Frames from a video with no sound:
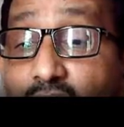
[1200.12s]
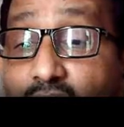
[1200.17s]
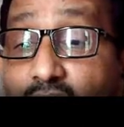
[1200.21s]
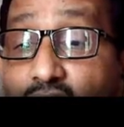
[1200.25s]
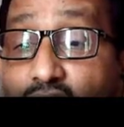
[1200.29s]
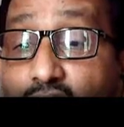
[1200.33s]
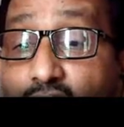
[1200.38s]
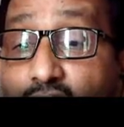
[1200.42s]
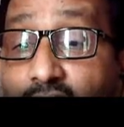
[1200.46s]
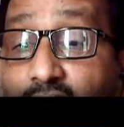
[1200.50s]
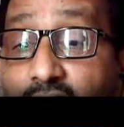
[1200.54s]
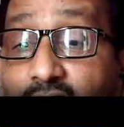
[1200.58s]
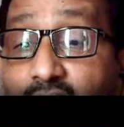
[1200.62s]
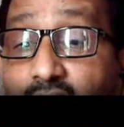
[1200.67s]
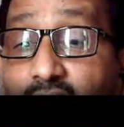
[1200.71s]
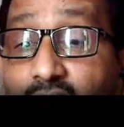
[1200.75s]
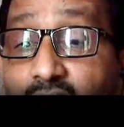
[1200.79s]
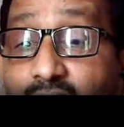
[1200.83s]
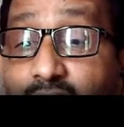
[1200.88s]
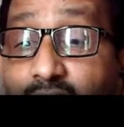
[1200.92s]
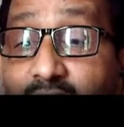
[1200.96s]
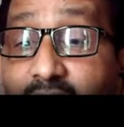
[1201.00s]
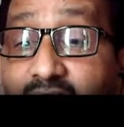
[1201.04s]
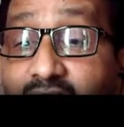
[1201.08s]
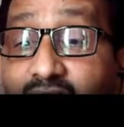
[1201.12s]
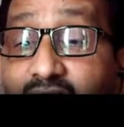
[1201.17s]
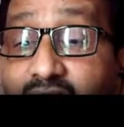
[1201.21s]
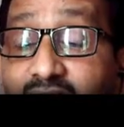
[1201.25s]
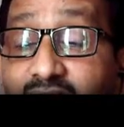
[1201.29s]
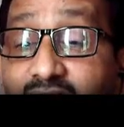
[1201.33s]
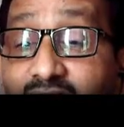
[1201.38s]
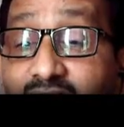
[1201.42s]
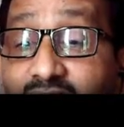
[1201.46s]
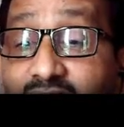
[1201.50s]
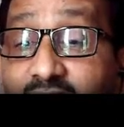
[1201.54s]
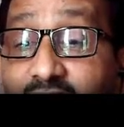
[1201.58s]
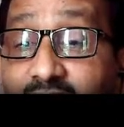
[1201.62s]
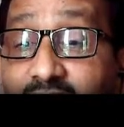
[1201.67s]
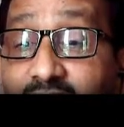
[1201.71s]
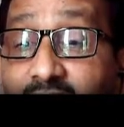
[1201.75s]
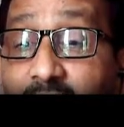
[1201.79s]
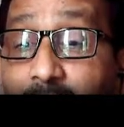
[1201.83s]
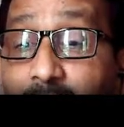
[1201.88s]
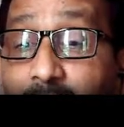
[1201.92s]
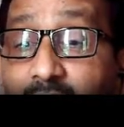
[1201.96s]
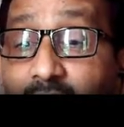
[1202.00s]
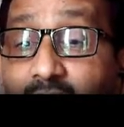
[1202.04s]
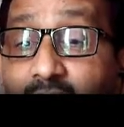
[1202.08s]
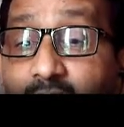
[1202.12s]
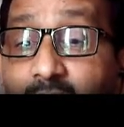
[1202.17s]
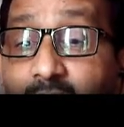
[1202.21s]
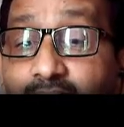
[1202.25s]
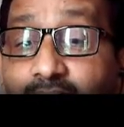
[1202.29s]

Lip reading: production by this setup?